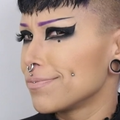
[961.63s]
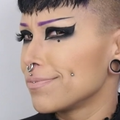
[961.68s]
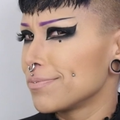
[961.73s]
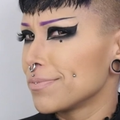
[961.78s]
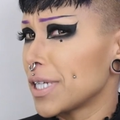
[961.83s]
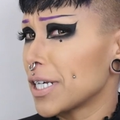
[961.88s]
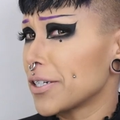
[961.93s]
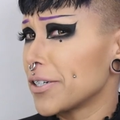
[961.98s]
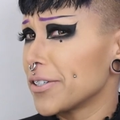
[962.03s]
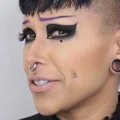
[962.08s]

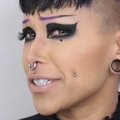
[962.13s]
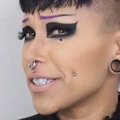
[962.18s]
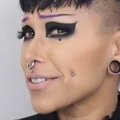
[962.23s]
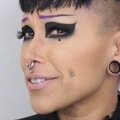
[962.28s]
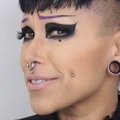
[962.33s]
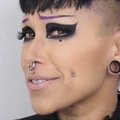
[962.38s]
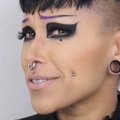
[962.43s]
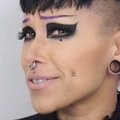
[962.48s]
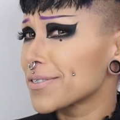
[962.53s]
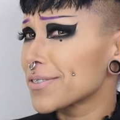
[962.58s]
plug your
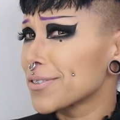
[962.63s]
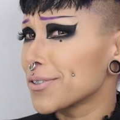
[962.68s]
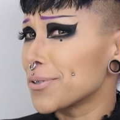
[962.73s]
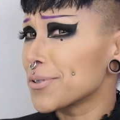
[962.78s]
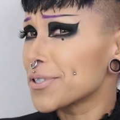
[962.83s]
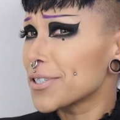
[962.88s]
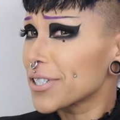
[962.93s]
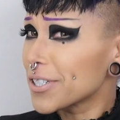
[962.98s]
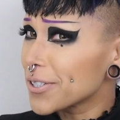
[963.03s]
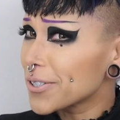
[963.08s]
ears,
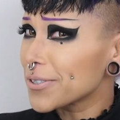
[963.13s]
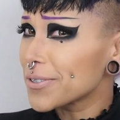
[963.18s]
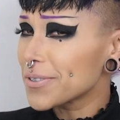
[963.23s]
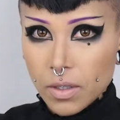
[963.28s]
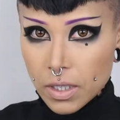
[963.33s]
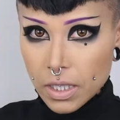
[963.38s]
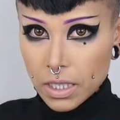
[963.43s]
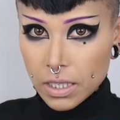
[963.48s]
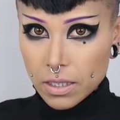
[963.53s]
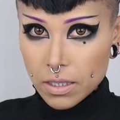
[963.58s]
close your ears.
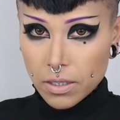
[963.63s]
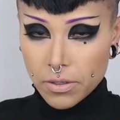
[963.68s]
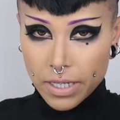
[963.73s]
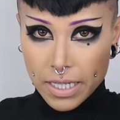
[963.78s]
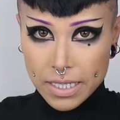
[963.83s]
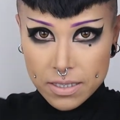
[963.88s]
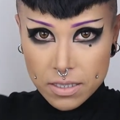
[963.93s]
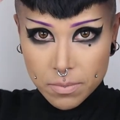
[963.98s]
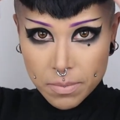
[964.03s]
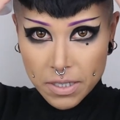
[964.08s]

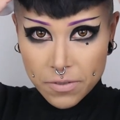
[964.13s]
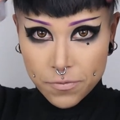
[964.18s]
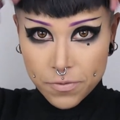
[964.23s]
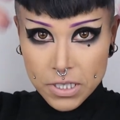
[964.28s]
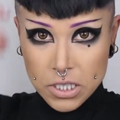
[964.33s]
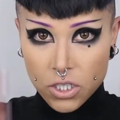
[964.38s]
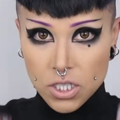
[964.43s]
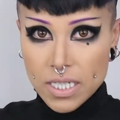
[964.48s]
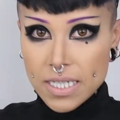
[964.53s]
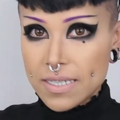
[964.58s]
Okay, so my
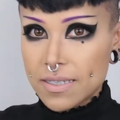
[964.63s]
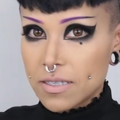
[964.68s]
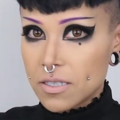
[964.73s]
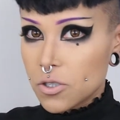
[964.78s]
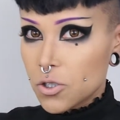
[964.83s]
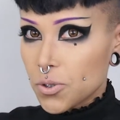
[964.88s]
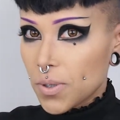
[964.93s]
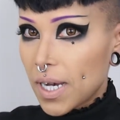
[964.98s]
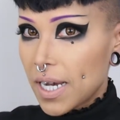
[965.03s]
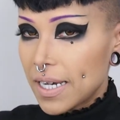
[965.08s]
fringe has
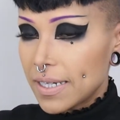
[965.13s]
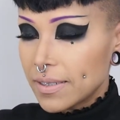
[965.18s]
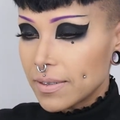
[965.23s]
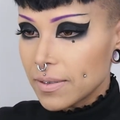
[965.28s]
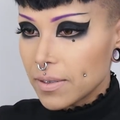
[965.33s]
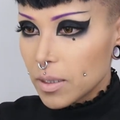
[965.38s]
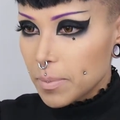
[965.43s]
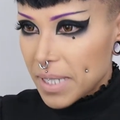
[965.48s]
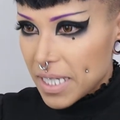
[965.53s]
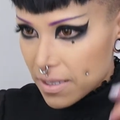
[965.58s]
dried a
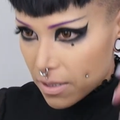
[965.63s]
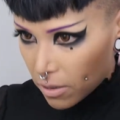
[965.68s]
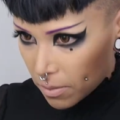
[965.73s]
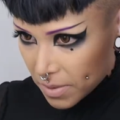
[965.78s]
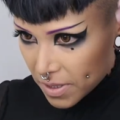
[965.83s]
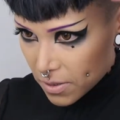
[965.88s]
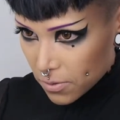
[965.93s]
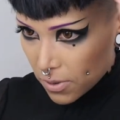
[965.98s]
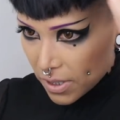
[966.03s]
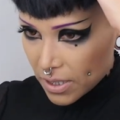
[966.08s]
little bit, so I'm
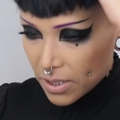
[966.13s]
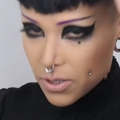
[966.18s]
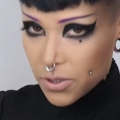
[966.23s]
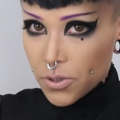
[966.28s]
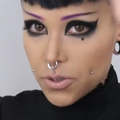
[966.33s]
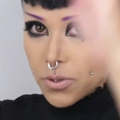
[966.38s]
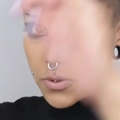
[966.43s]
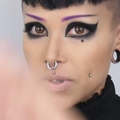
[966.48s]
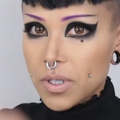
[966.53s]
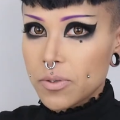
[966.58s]
just going
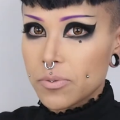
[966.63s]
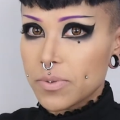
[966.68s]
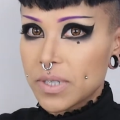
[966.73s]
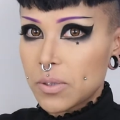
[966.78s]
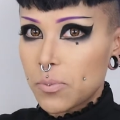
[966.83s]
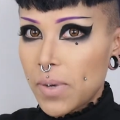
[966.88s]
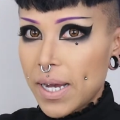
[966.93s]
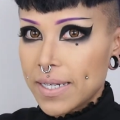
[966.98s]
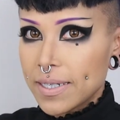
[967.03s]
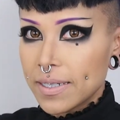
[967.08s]
to
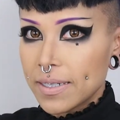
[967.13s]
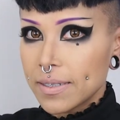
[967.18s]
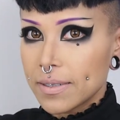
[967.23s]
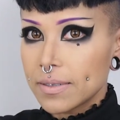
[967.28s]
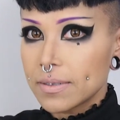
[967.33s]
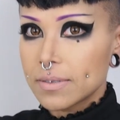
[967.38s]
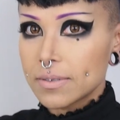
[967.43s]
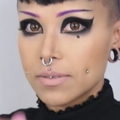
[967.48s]
re-wet it.